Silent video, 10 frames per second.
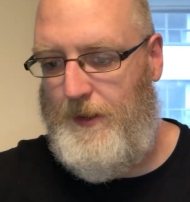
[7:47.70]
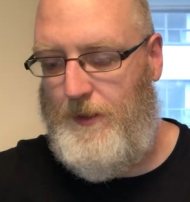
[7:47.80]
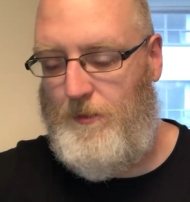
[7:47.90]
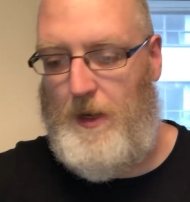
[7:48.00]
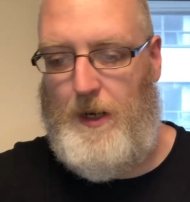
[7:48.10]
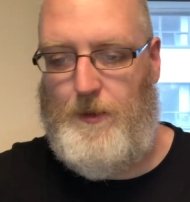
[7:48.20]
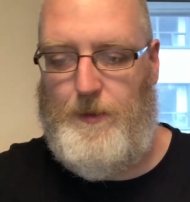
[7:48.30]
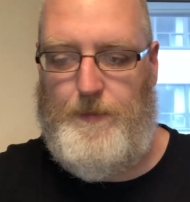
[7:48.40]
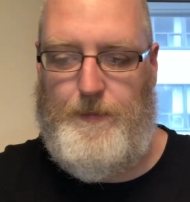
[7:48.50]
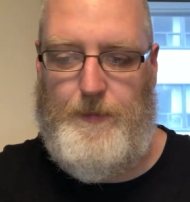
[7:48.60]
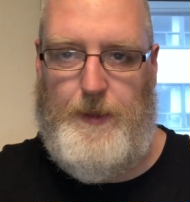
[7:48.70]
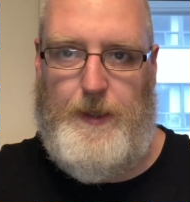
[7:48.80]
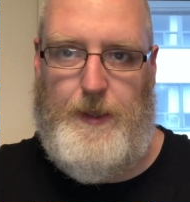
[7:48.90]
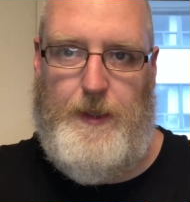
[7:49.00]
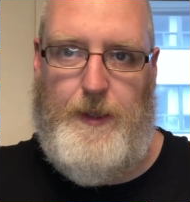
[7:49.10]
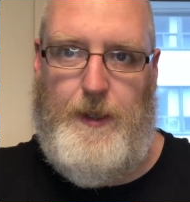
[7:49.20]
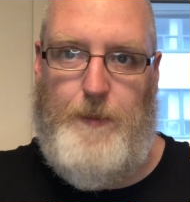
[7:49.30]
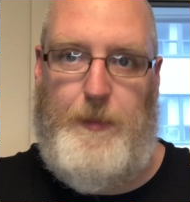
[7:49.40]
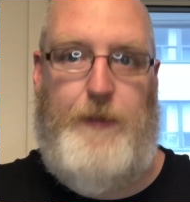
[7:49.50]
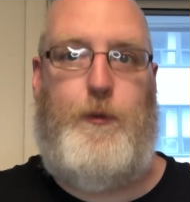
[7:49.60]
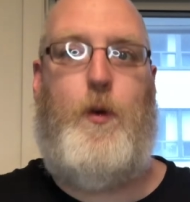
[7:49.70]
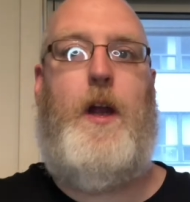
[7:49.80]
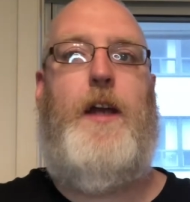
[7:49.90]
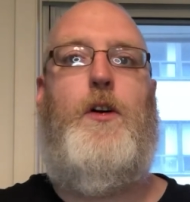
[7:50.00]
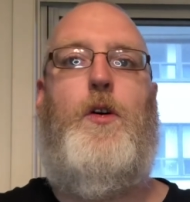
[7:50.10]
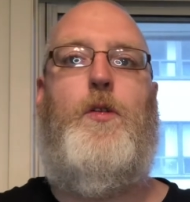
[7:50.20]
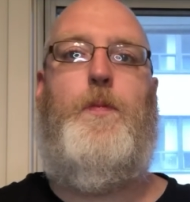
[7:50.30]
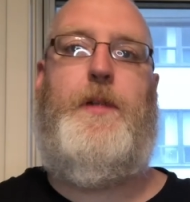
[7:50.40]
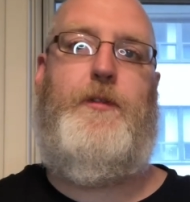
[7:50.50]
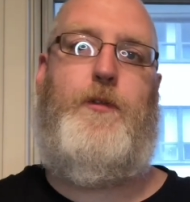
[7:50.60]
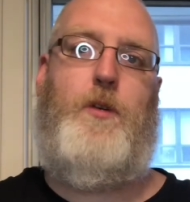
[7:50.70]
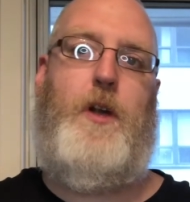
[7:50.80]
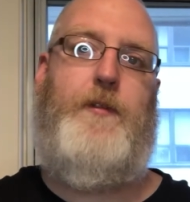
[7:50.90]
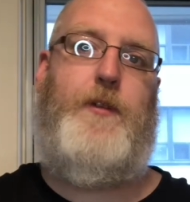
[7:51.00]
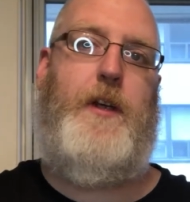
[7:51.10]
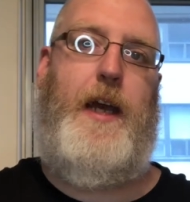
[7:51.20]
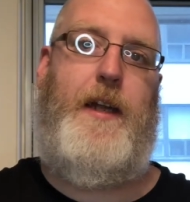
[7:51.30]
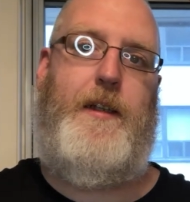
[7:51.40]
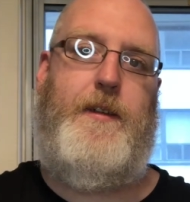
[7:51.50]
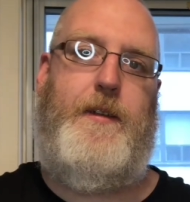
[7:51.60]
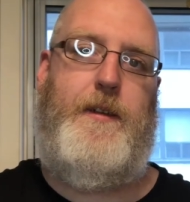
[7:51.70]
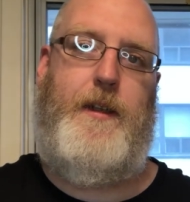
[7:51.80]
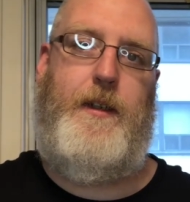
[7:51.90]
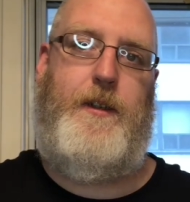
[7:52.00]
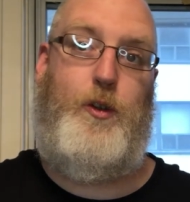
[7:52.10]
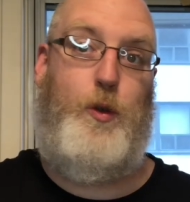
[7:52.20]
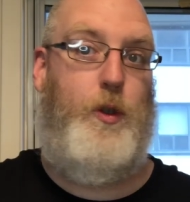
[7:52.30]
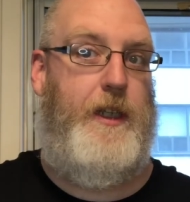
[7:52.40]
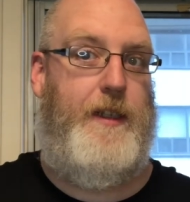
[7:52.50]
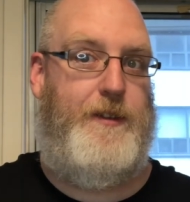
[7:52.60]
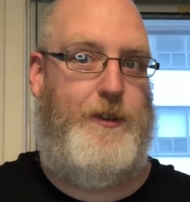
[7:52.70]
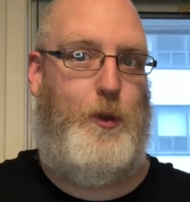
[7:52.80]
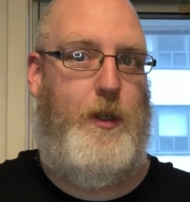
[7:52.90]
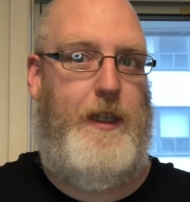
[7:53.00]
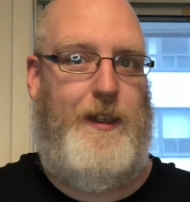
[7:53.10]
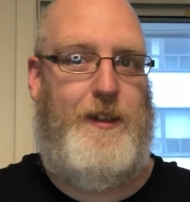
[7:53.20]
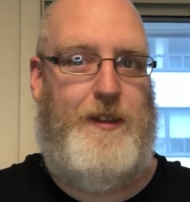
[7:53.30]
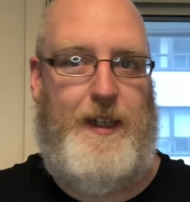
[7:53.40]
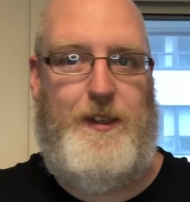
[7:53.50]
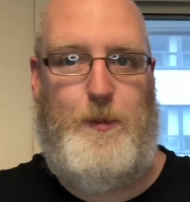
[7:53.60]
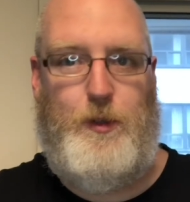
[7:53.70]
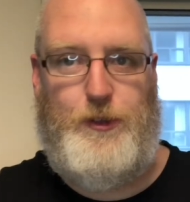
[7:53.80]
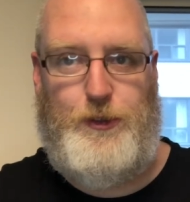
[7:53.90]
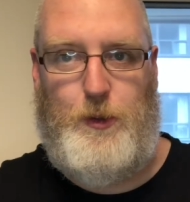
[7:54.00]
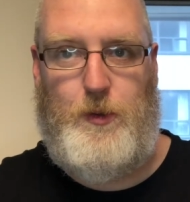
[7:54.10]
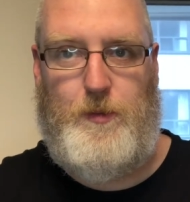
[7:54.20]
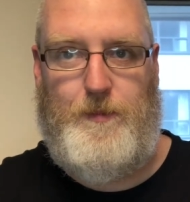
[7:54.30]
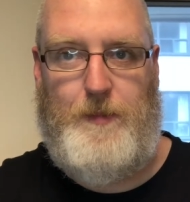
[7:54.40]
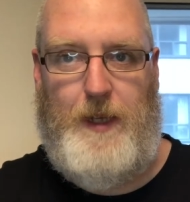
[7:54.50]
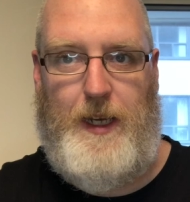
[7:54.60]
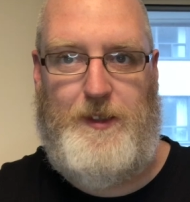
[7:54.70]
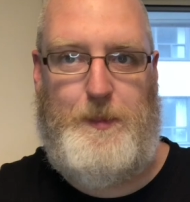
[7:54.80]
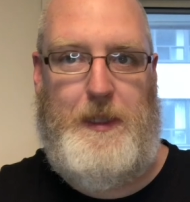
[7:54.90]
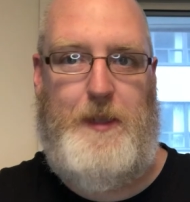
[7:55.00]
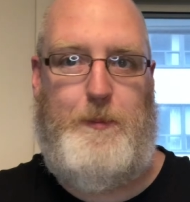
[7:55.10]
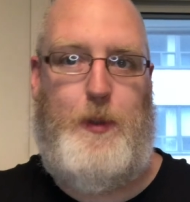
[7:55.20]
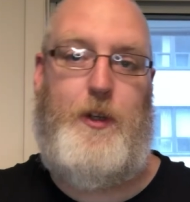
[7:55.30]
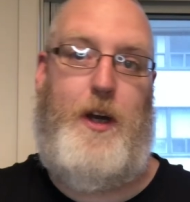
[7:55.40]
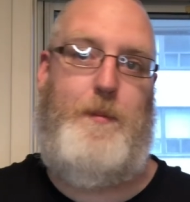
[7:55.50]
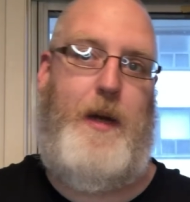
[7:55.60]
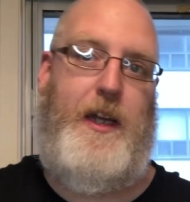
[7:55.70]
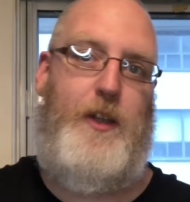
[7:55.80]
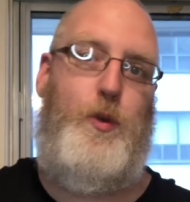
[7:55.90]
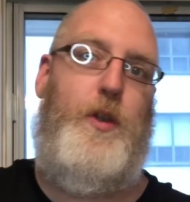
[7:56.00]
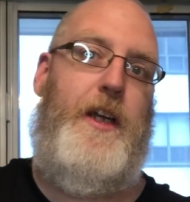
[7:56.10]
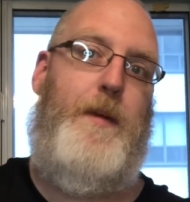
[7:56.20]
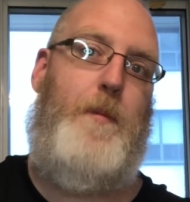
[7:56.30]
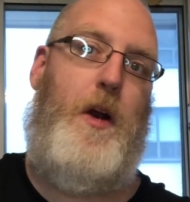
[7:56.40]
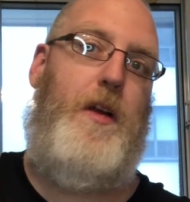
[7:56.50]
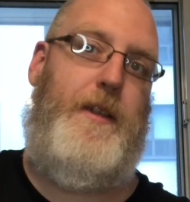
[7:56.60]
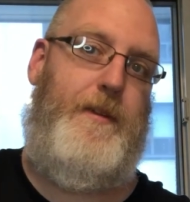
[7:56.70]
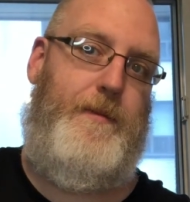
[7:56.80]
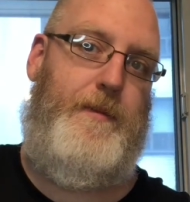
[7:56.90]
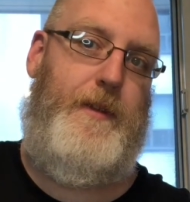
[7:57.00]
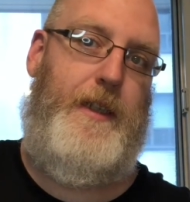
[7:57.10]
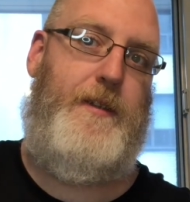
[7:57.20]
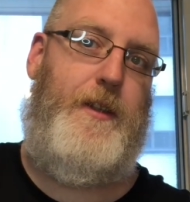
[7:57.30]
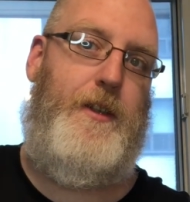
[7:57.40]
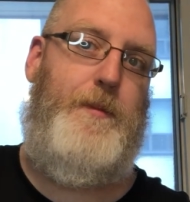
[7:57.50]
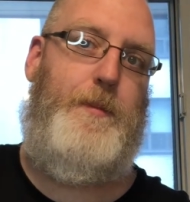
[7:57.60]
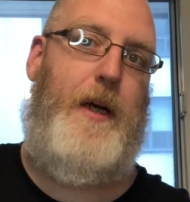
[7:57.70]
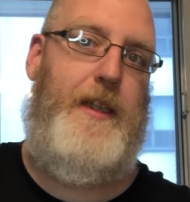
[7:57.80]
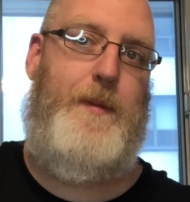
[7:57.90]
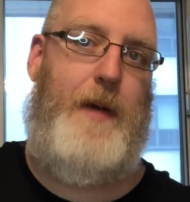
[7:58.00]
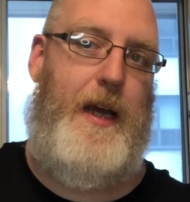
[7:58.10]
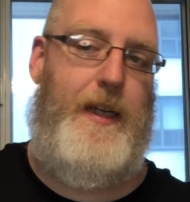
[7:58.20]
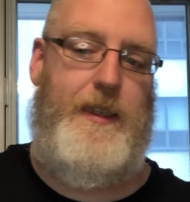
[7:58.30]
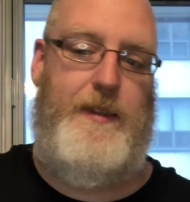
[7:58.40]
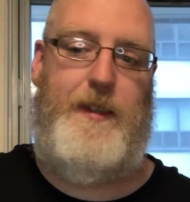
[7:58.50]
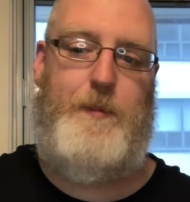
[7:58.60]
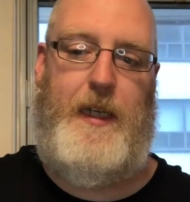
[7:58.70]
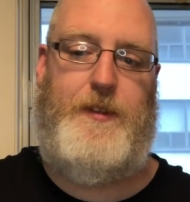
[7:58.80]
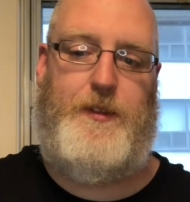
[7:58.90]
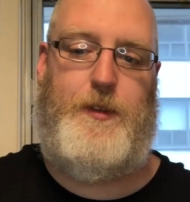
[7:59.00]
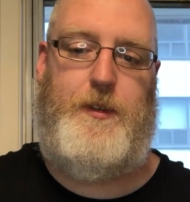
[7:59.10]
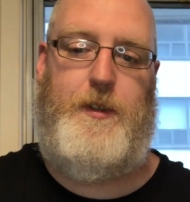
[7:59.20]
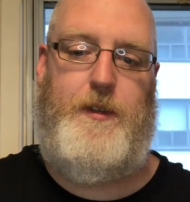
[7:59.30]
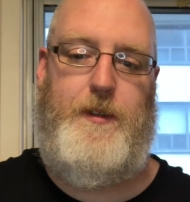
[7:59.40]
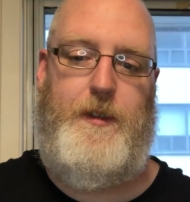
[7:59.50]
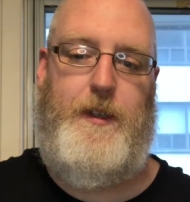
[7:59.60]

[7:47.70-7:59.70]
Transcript: Wow. Before I go, before I forget, Kuya's Toy and Collectibles show. Uh, it's being put on by Kuya Marlin. He's a good buddy of mine. He's in my circle.